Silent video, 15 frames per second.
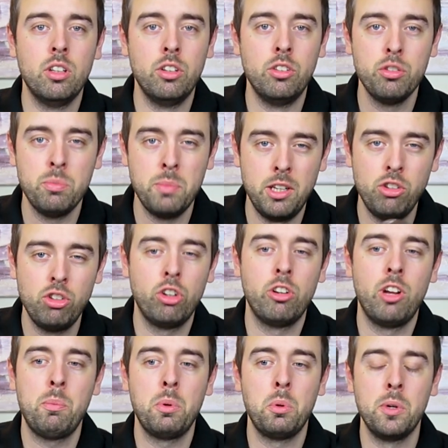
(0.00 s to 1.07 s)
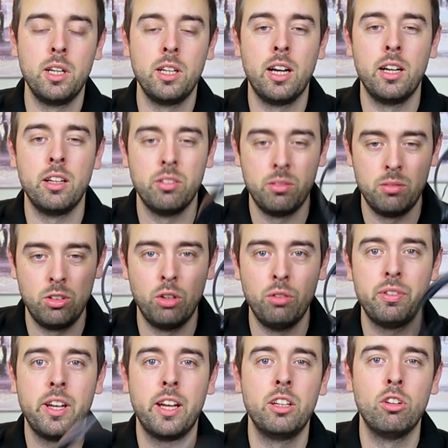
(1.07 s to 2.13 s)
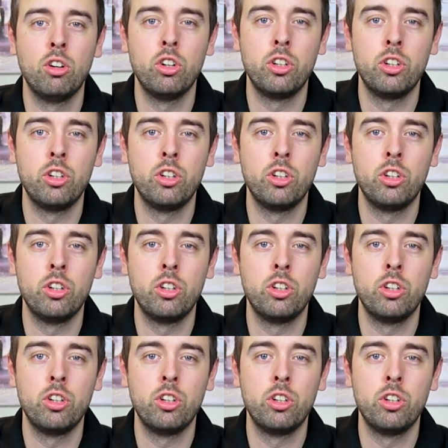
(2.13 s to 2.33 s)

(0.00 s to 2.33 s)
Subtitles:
and just make sure you're happy with it, guys. Don't forget your